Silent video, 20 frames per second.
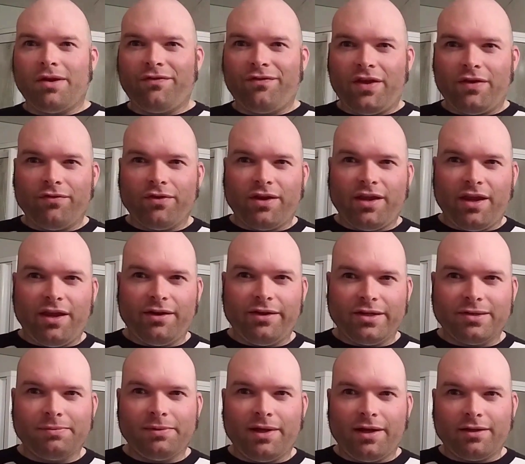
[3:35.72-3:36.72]
My favorite
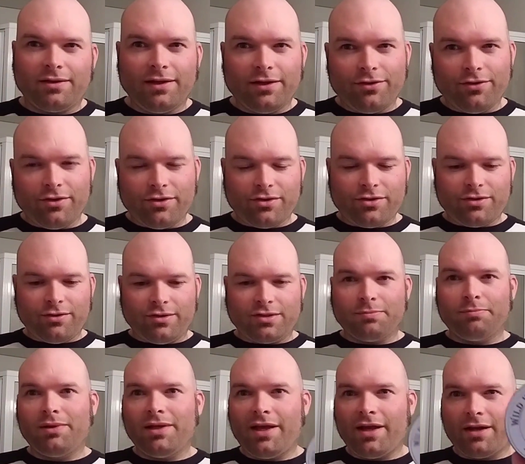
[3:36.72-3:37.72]
candy is black licorice. So
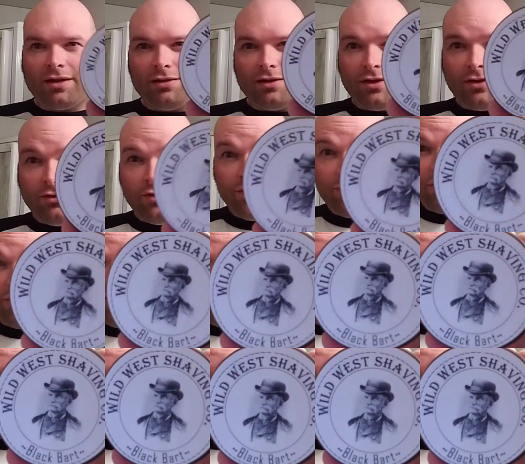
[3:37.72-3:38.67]
it's black licorice and